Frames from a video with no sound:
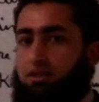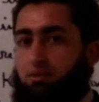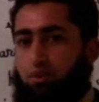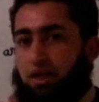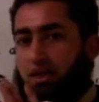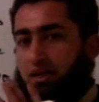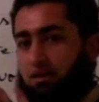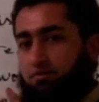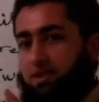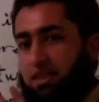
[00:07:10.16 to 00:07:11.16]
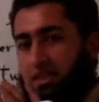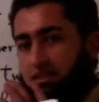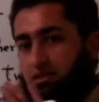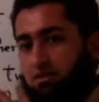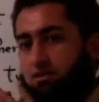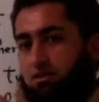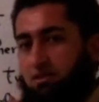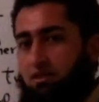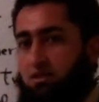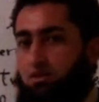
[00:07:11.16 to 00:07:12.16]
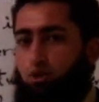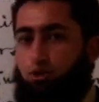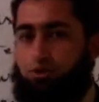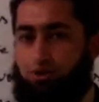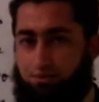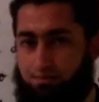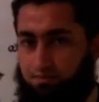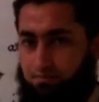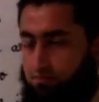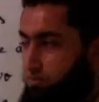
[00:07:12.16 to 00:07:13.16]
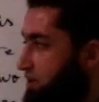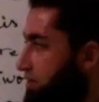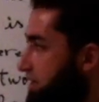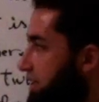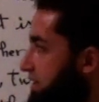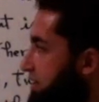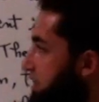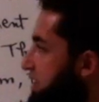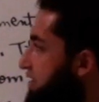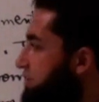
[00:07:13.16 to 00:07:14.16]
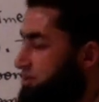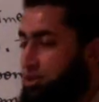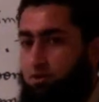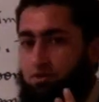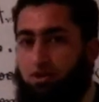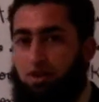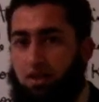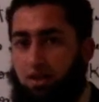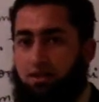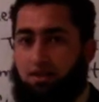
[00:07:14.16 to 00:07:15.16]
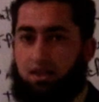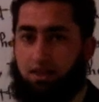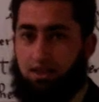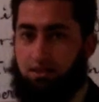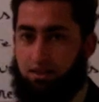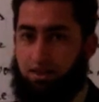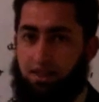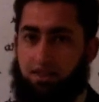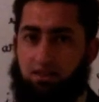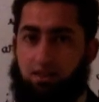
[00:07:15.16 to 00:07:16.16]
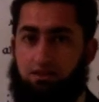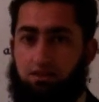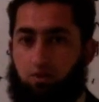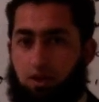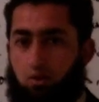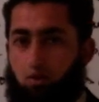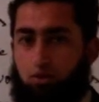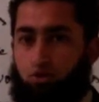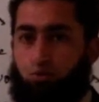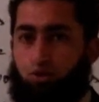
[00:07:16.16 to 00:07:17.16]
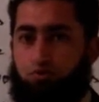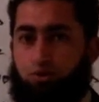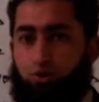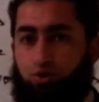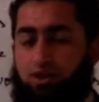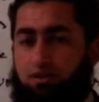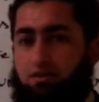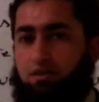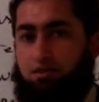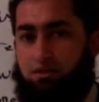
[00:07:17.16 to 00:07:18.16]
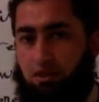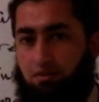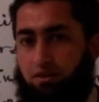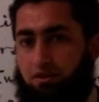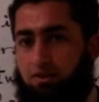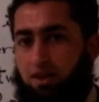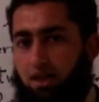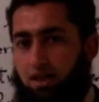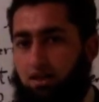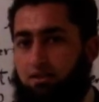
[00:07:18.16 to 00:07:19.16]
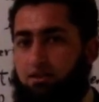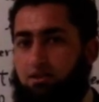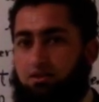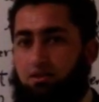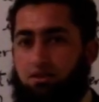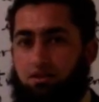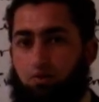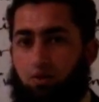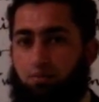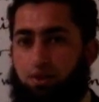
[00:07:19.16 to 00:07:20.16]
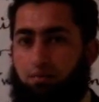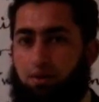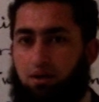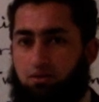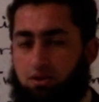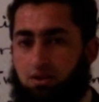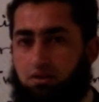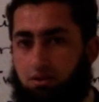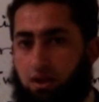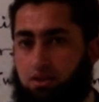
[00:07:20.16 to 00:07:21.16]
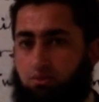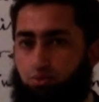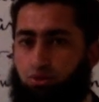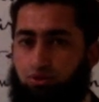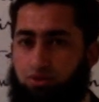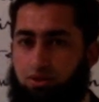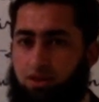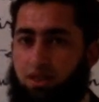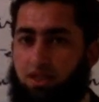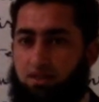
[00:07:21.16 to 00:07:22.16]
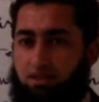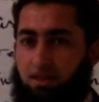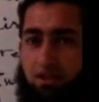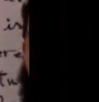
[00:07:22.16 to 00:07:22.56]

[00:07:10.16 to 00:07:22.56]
the paragraph is good. Okay? See you inshallah in the next lesson. We're going to move to unit 7, and it will be about transport. Thank